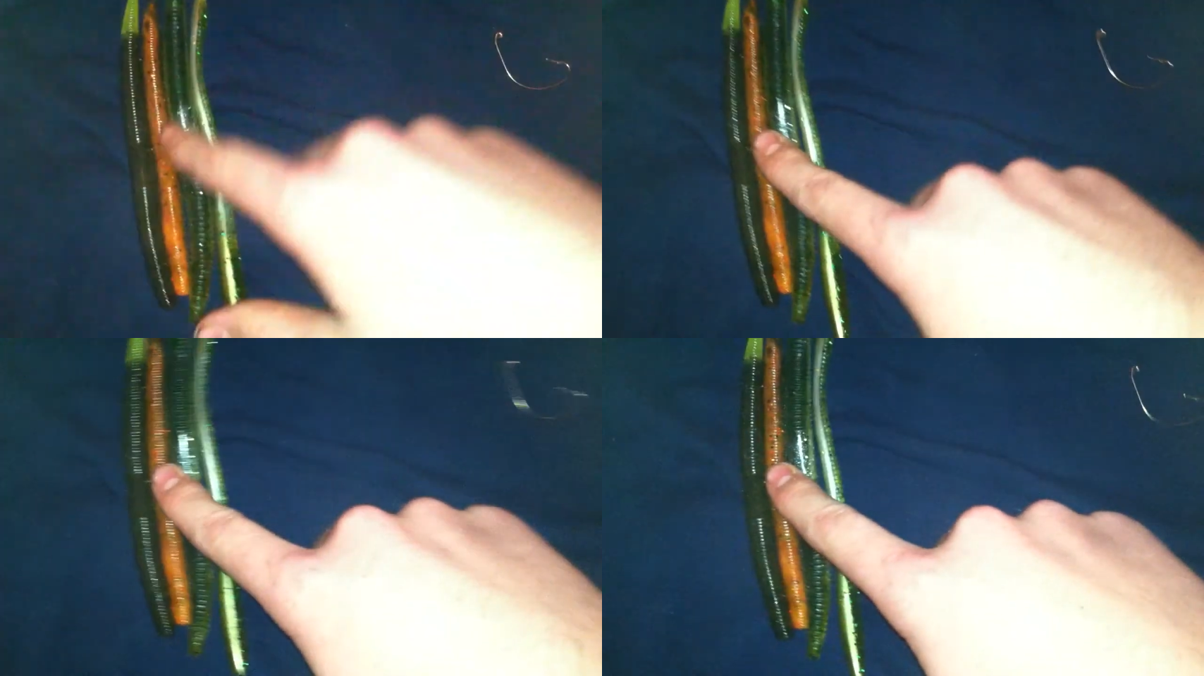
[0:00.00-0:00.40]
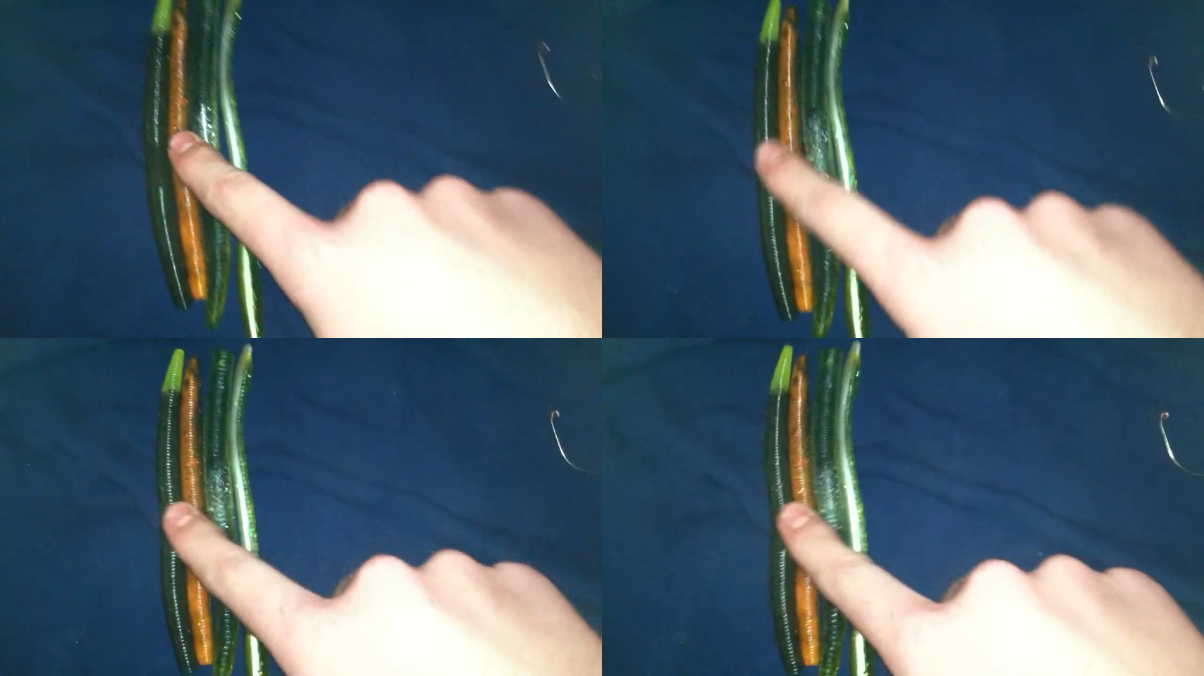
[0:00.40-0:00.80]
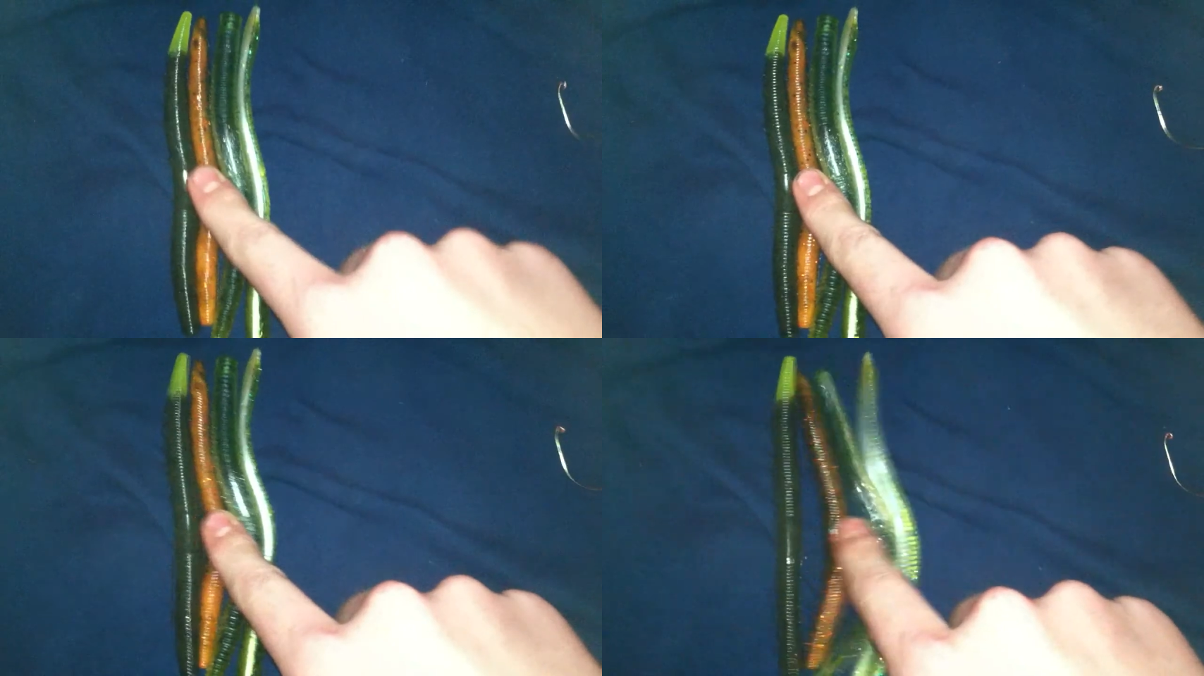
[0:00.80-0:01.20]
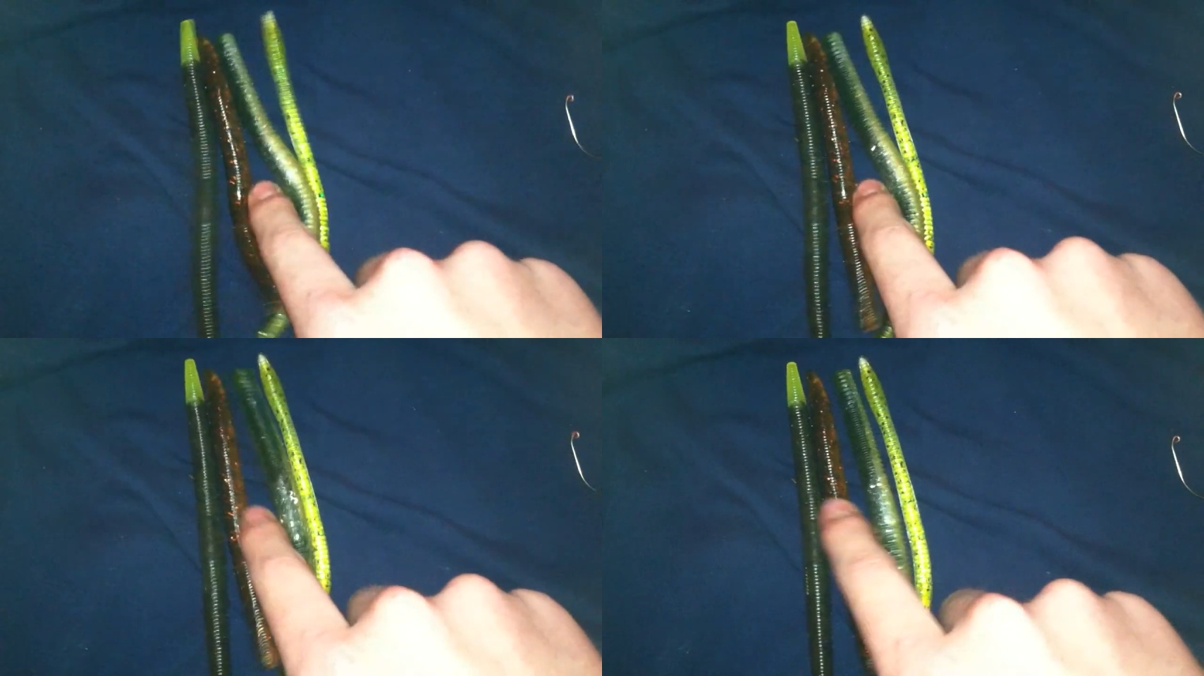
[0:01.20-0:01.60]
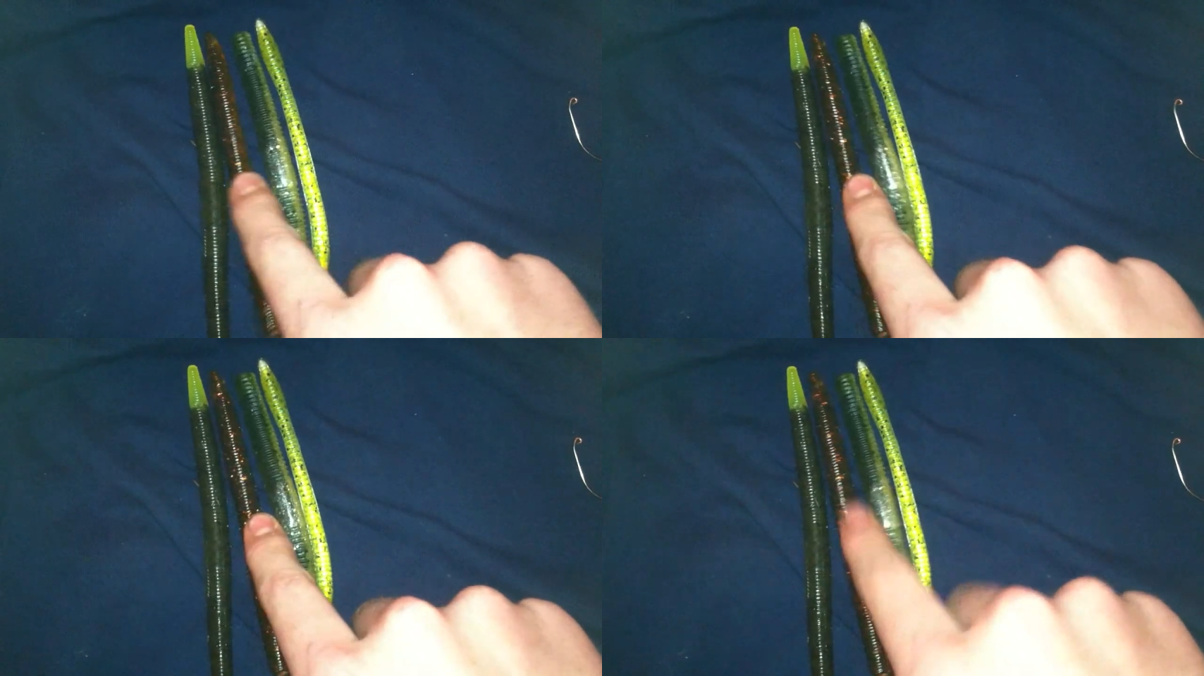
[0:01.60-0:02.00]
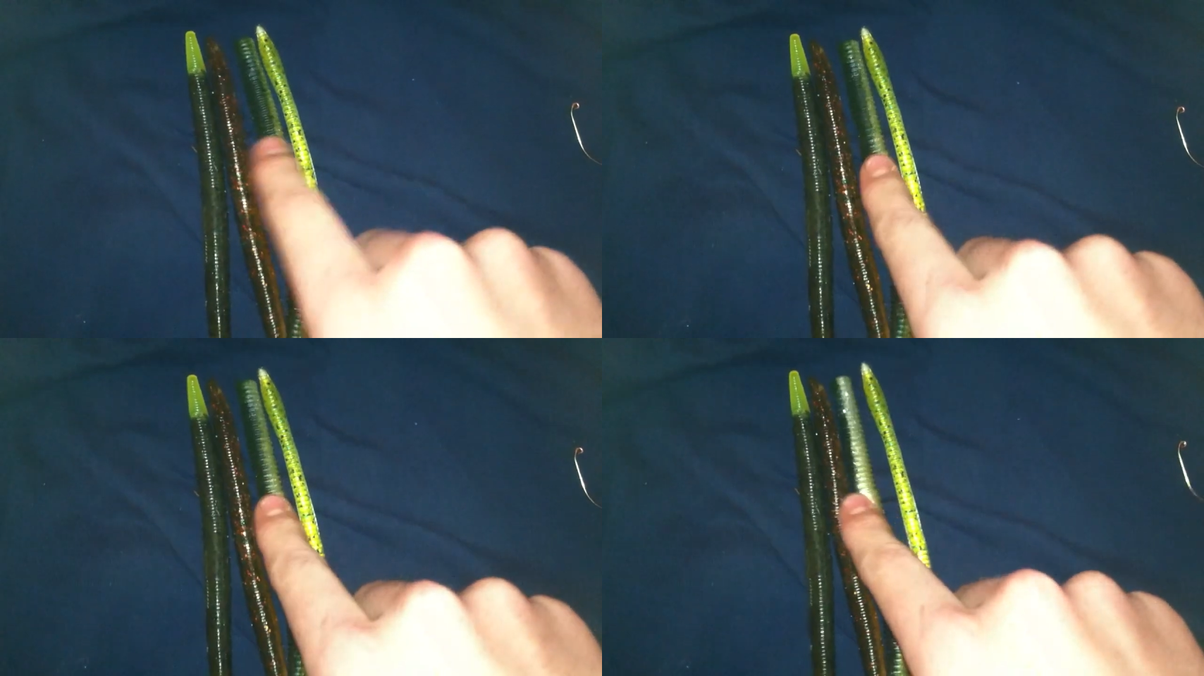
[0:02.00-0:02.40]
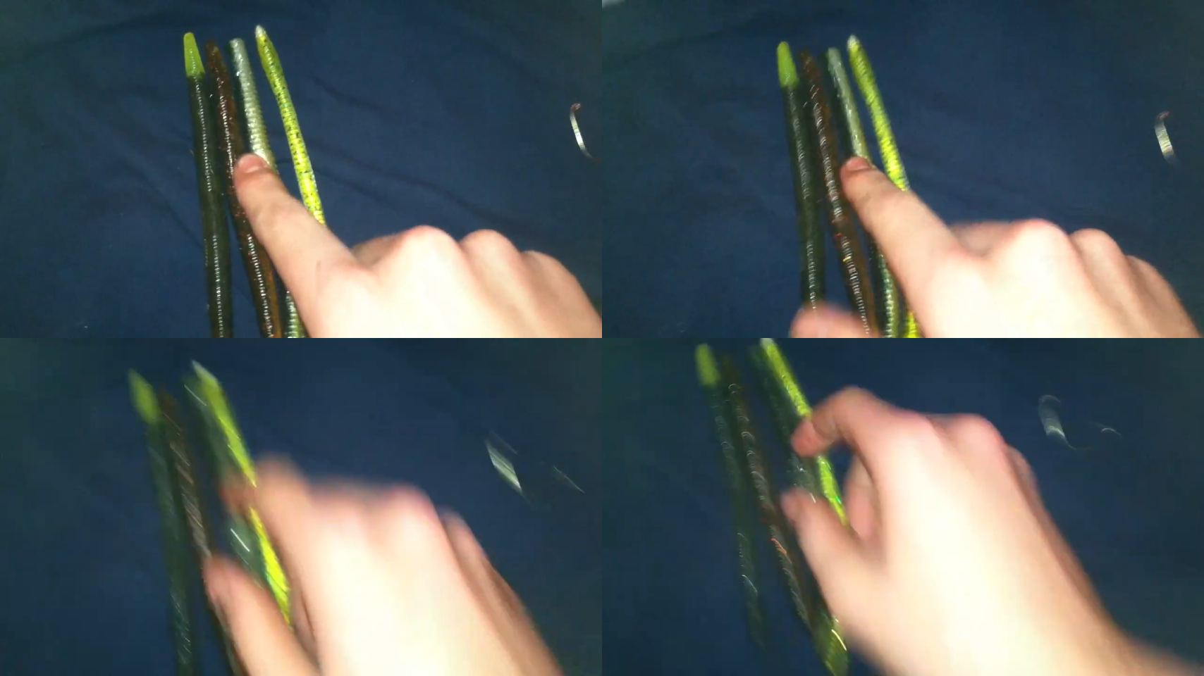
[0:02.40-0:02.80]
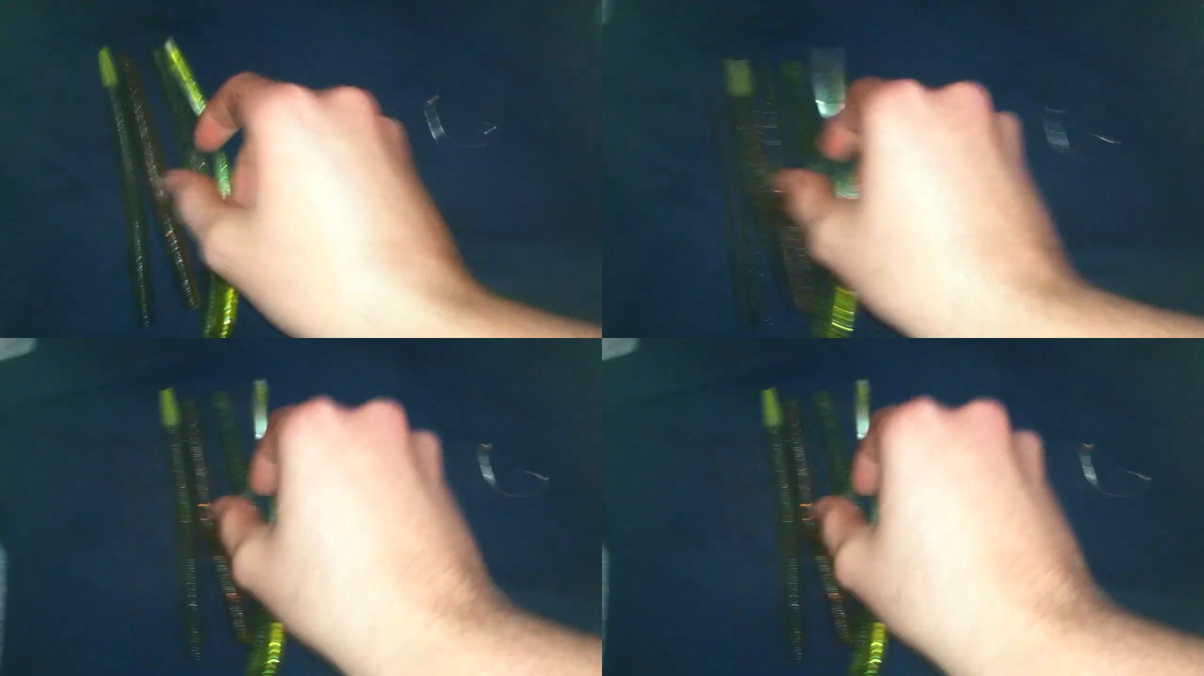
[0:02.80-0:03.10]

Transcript: (no speaker visible)